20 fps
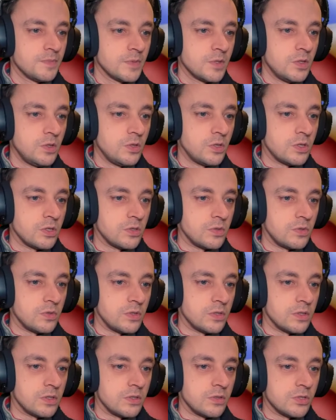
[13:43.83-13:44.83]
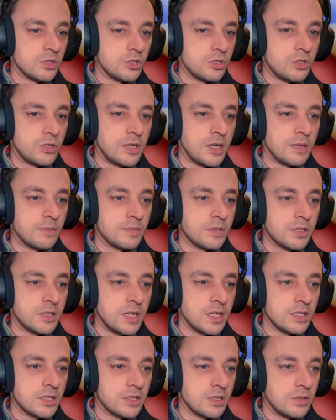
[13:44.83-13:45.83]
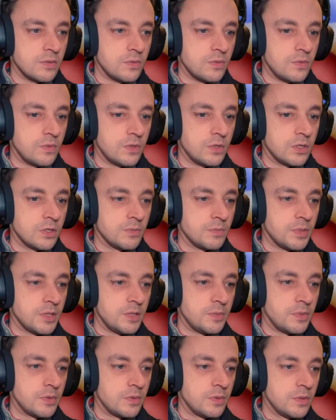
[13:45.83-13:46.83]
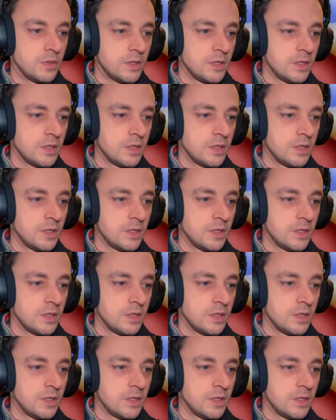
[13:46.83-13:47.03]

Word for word: Look at all of those traps. Excellent work, people.